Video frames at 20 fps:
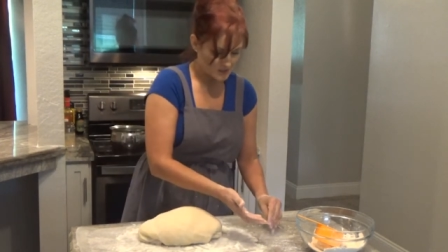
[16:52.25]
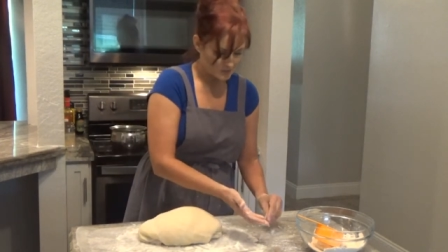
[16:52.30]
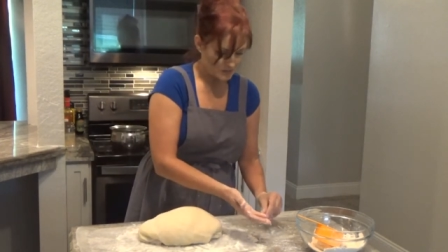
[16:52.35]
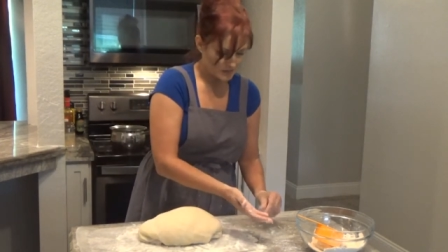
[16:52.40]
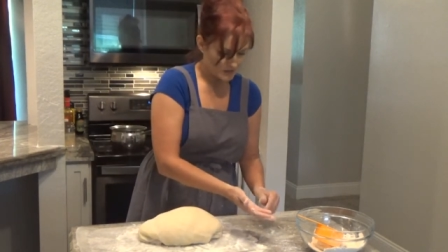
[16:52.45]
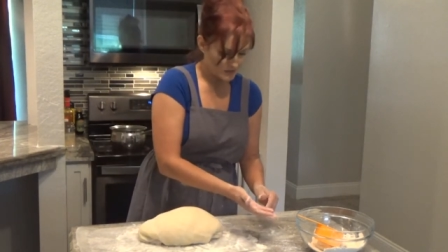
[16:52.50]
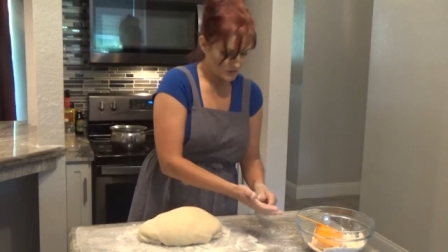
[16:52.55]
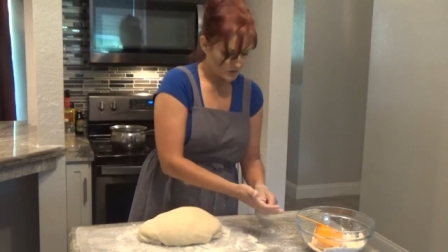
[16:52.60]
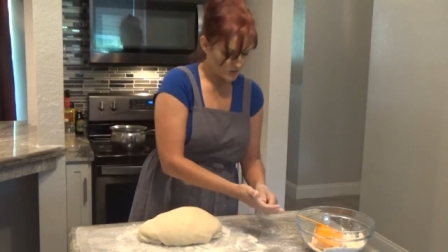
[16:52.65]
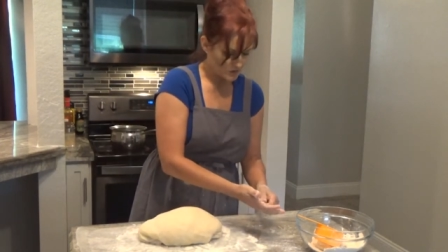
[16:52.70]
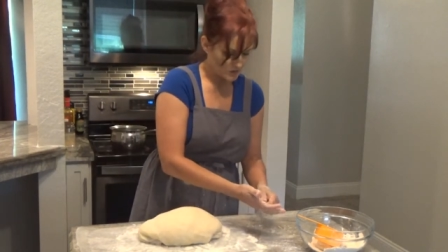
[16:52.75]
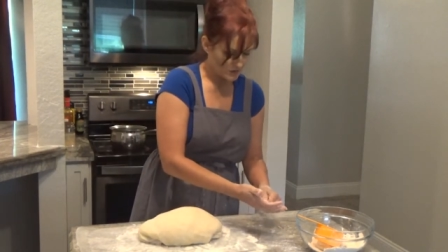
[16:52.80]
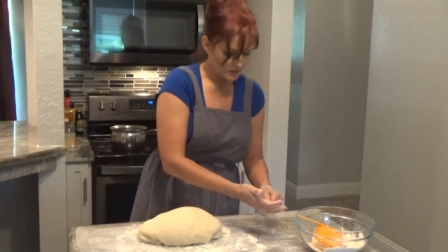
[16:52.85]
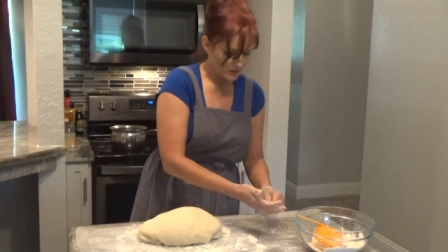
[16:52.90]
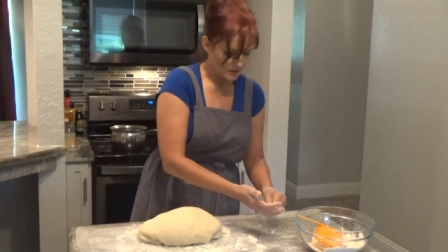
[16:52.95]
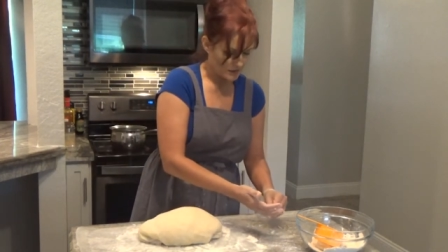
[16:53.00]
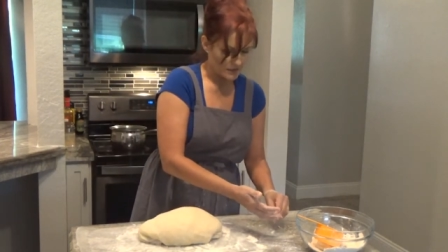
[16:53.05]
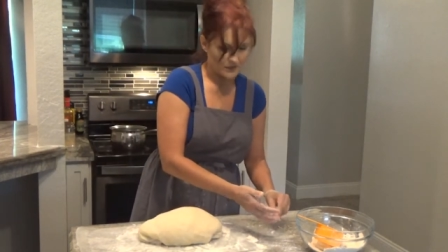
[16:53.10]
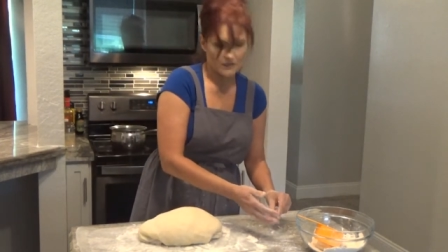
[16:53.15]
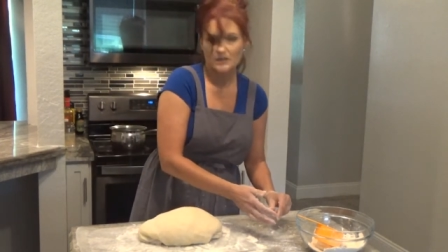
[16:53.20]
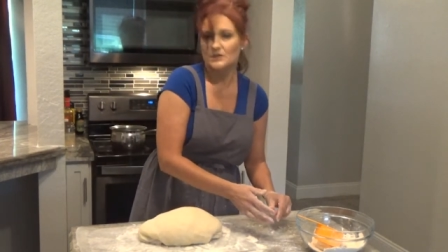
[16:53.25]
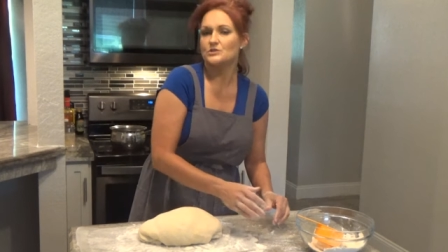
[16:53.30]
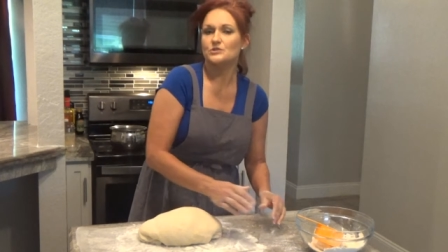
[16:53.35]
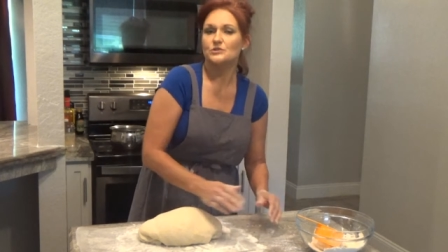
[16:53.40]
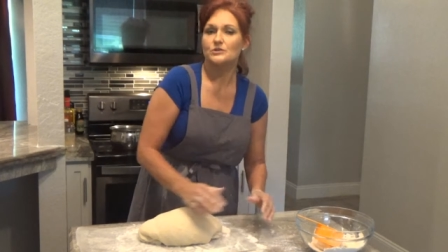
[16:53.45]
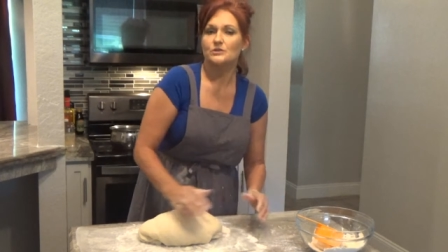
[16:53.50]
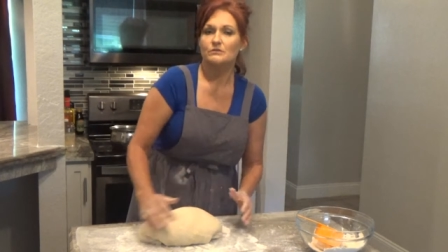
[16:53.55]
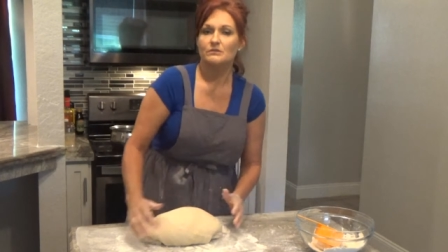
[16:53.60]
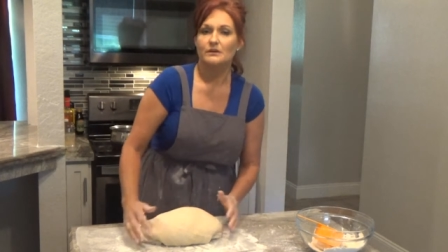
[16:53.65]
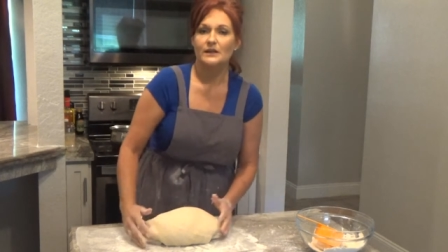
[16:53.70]
me to cook a
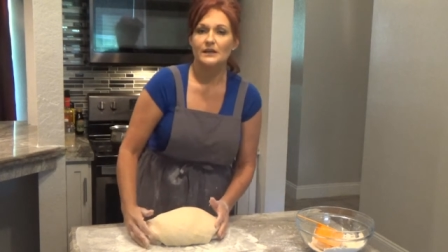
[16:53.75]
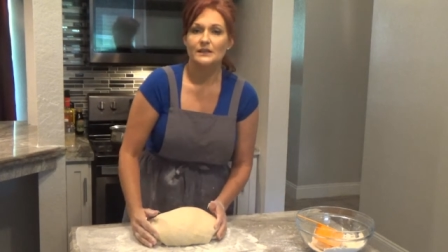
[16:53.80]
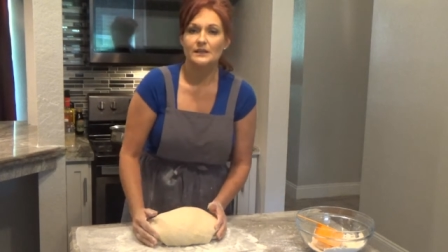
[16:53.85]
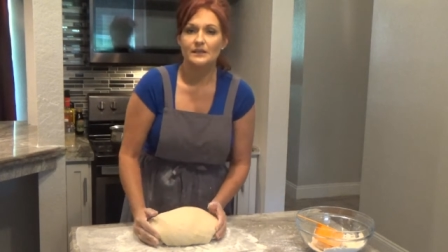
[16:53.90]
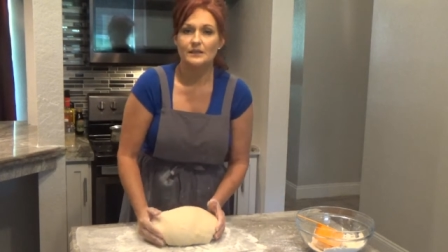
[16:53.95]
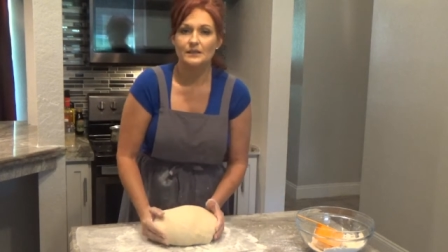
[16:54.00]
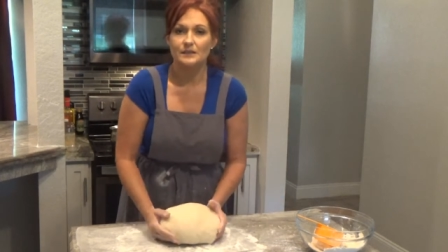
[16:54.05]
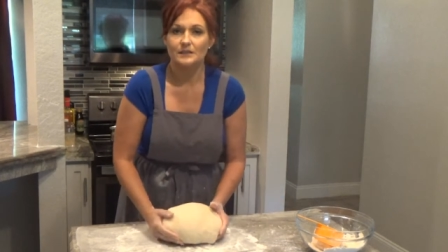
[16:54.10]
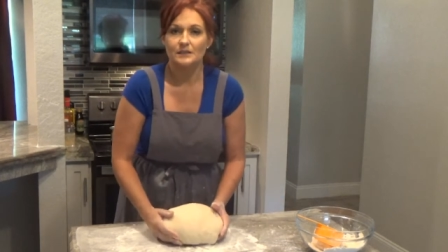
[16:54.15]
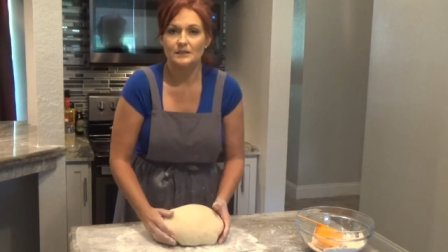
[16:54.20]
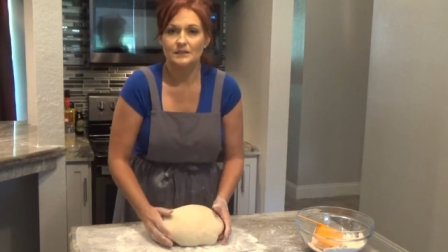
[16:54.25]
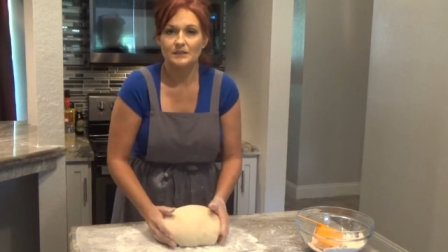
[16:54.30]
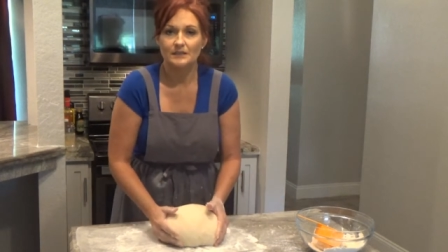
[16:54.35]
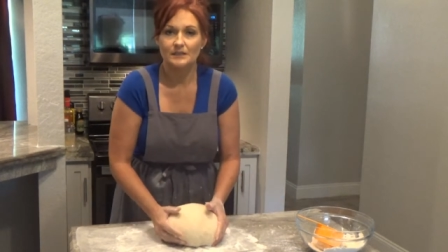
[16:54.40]
custard right there